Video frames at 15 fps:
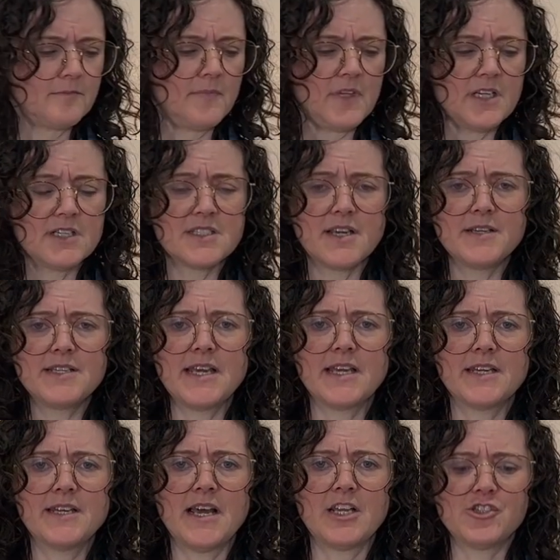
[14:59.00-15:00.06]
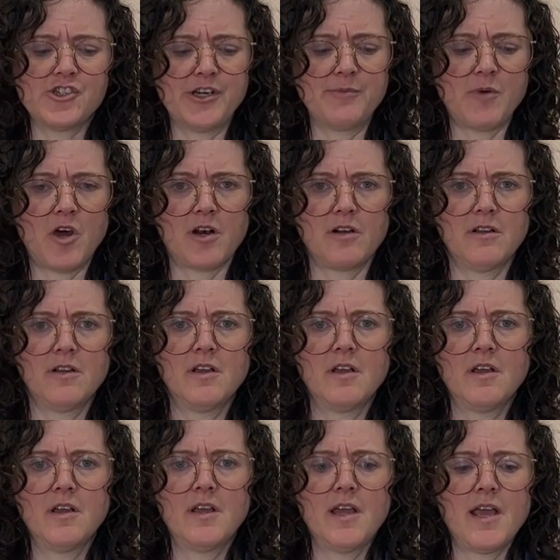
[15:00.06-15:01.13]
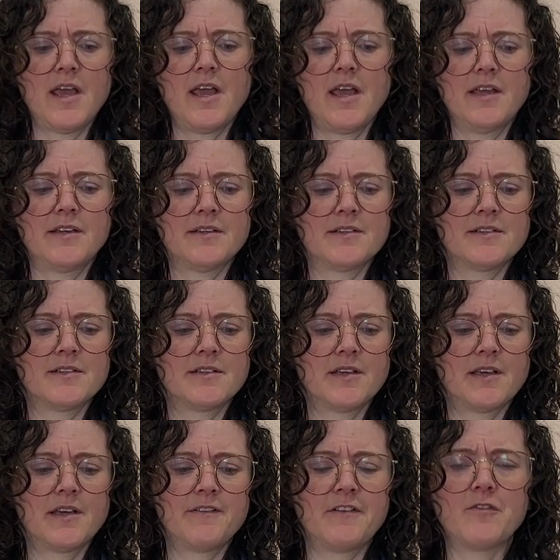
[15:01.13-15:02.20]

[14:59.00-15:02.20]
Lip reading: because I take an Nalgene bottle, and if you've